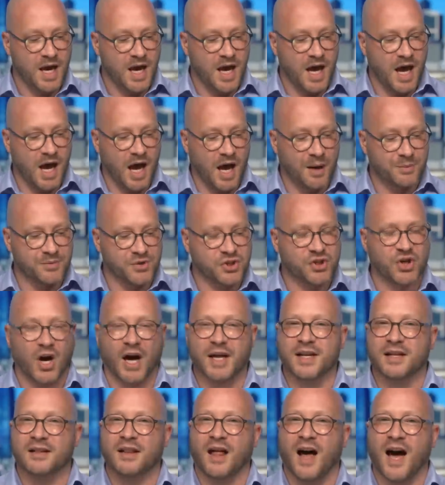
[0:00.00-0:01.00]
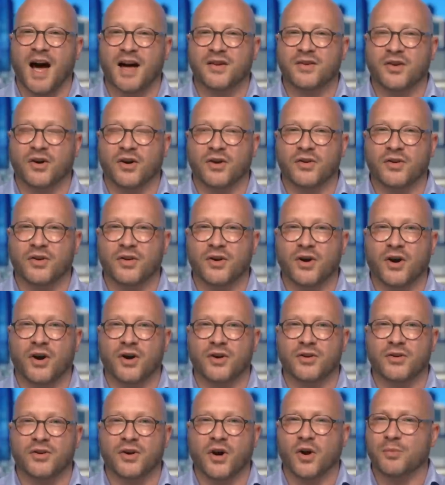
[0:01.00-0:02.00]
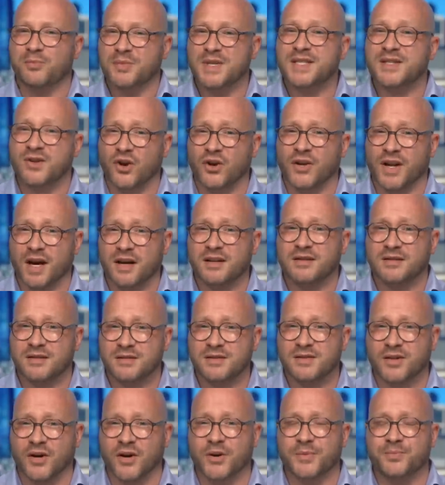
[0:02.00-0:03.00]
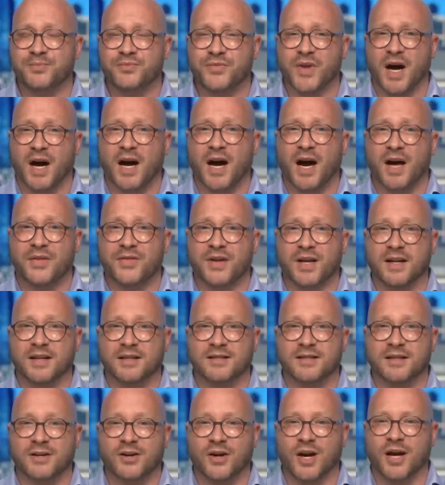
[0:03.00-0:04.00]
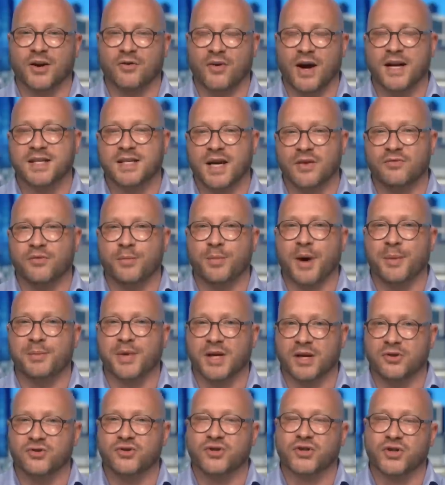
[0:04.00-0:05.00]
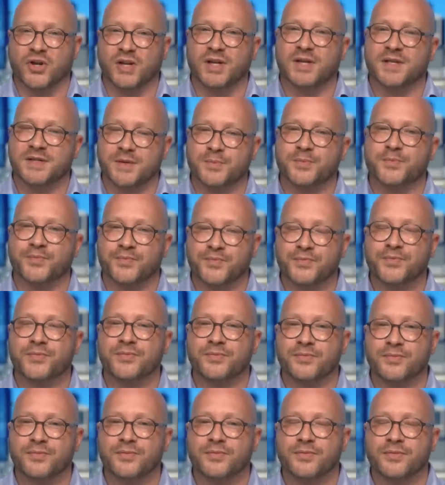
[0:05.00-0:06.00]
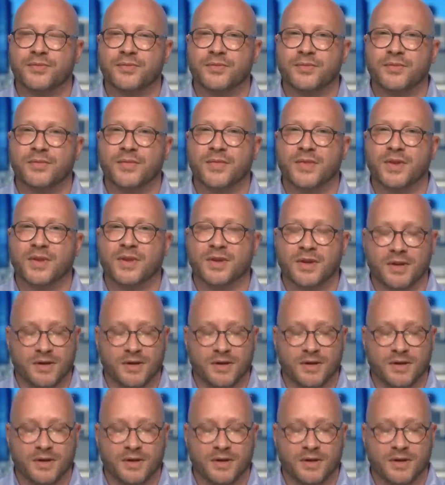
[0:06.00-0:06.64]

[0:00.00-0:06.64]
um, shine a light on on, on misconduct. So I, I think it's a, a great day for public interest journalism. Yeah, and you said you